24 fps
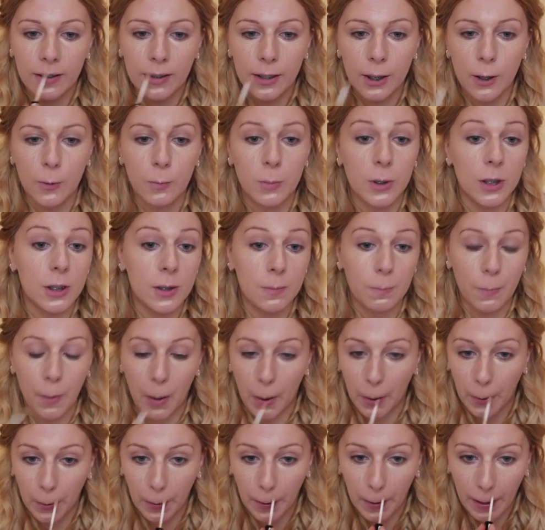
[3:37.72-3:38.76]
cupid's
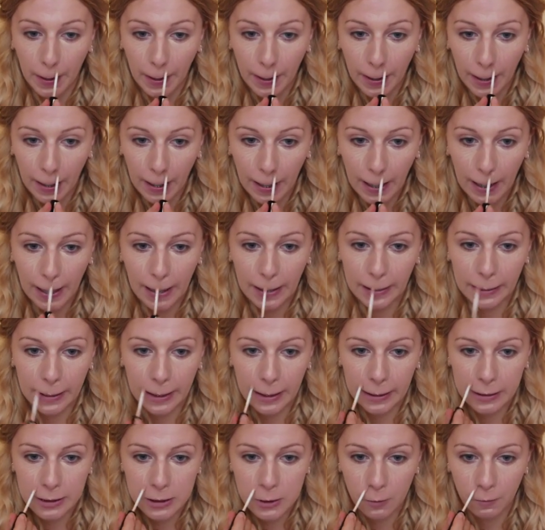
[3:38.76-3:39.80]
bow, and
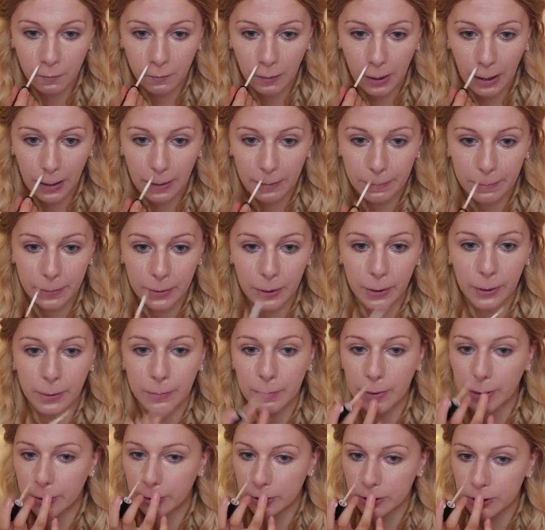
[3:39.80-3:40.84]
then sort of like below
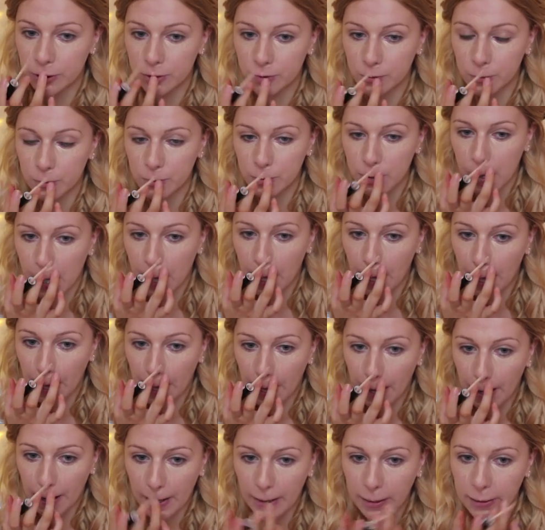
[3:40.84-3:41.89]
my nostrils,
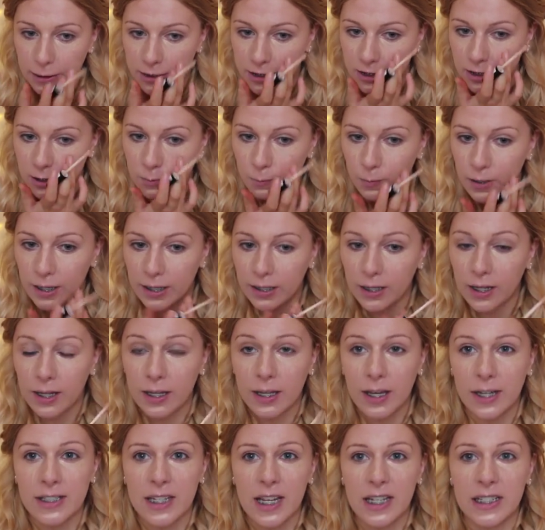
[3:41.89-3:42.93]
just where
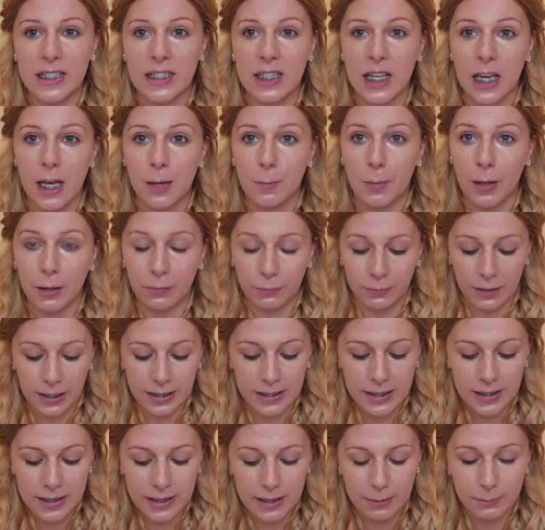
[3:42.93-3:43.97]
like I tend to get a bit of
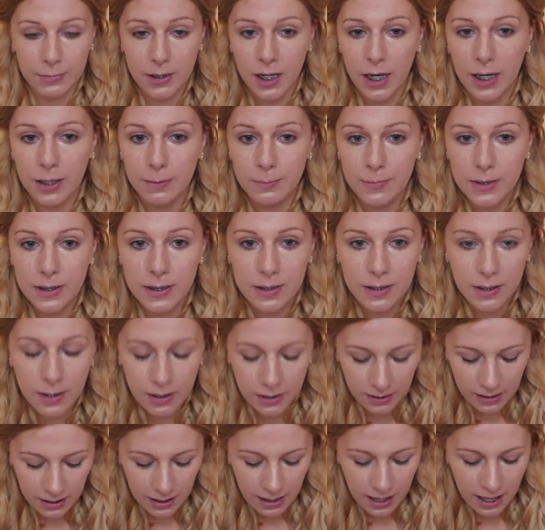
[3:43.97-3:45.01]
redness sometimes.
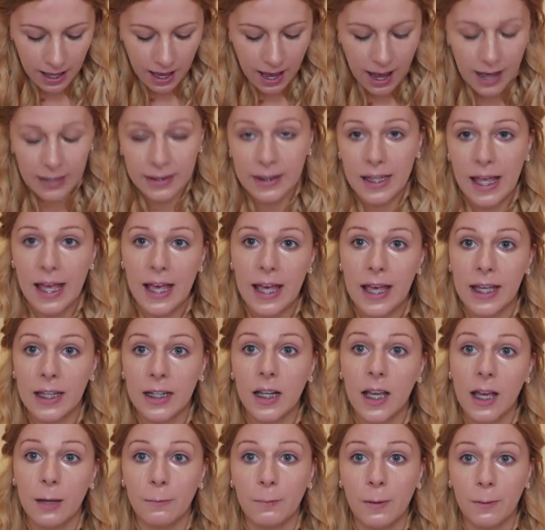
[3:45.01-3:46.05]
And
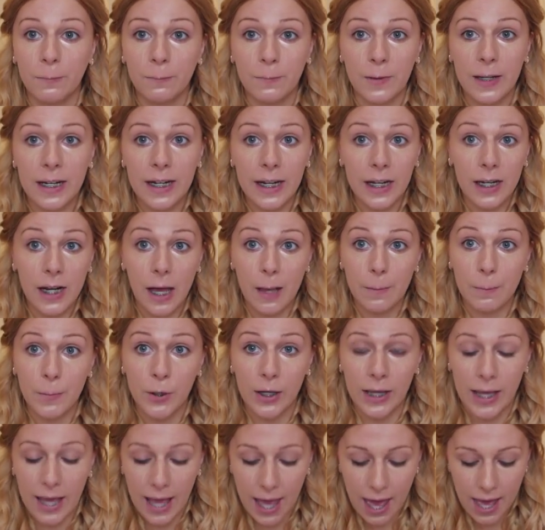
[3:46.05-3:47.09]
then if I'm feeling like
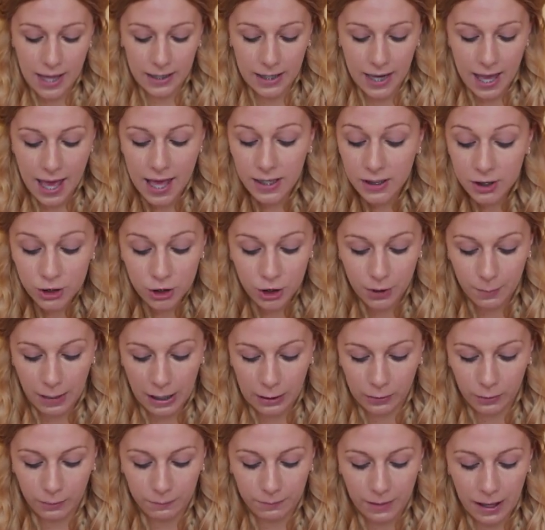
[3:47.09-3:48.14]
putting an extra
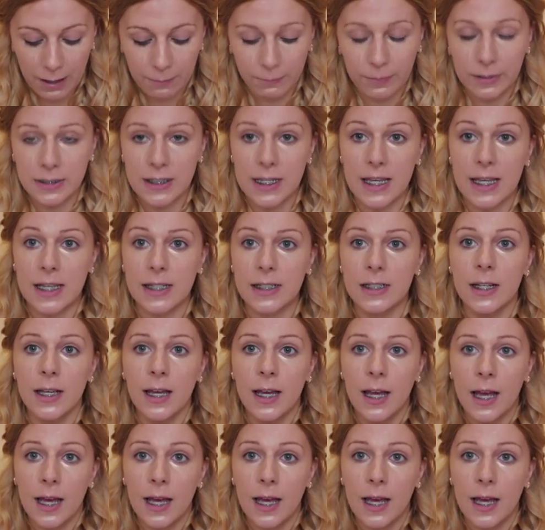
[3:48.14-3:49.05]
amount of effort in,